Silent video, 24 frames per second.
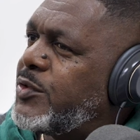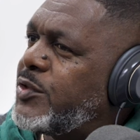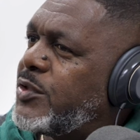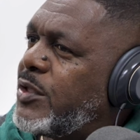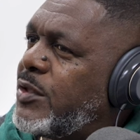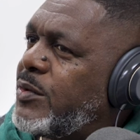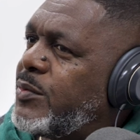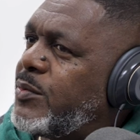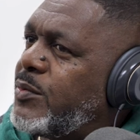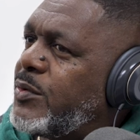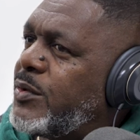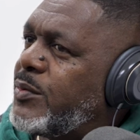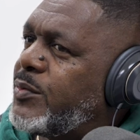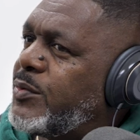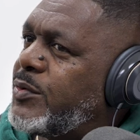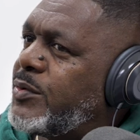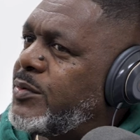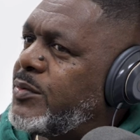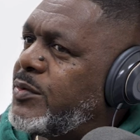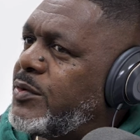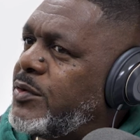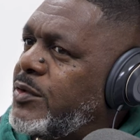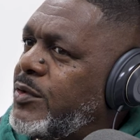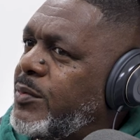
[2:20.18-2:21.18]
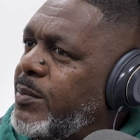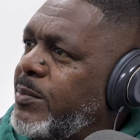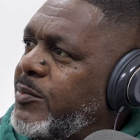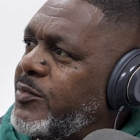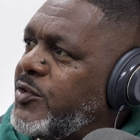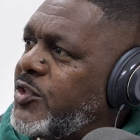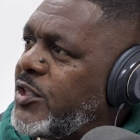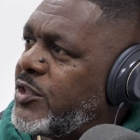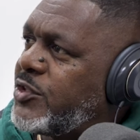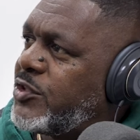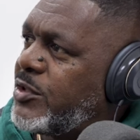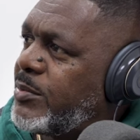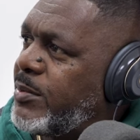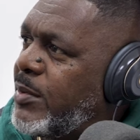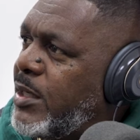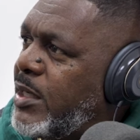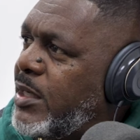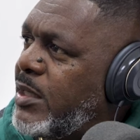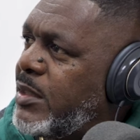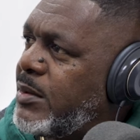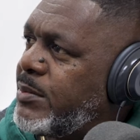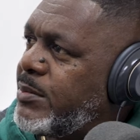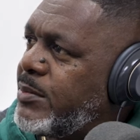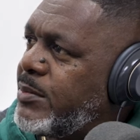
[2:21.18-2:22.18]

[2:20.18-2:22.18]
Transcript: was just your mom?